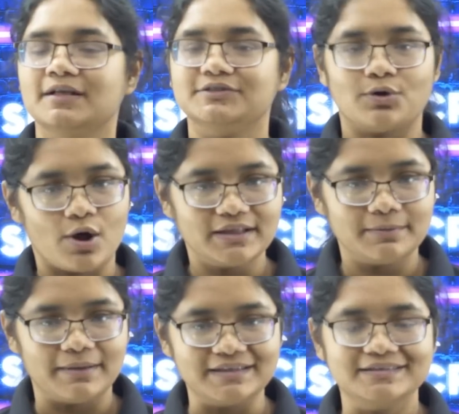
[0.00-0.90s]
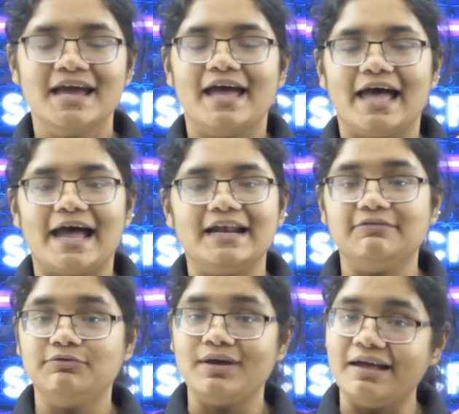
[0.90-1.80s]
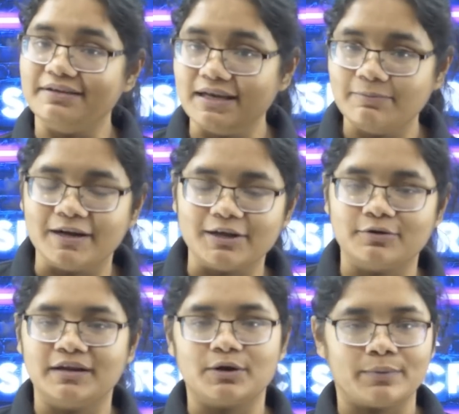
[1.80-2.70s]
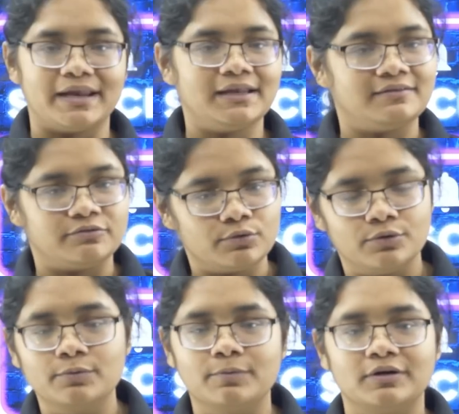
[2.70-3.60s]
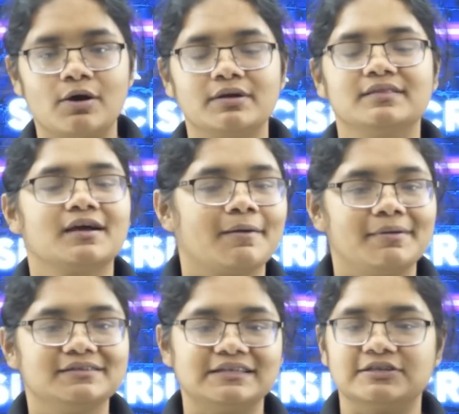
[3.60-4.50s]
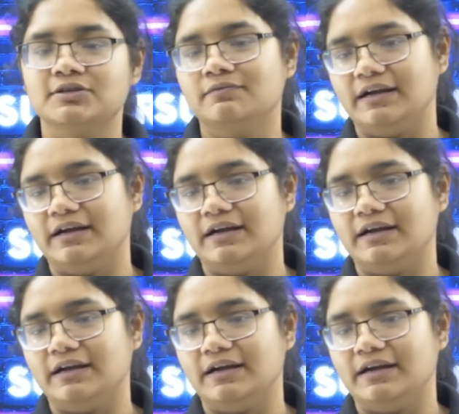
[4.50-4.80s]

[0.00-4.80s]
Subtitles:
So all the best, and if you have any particular query, do put down in the comment section.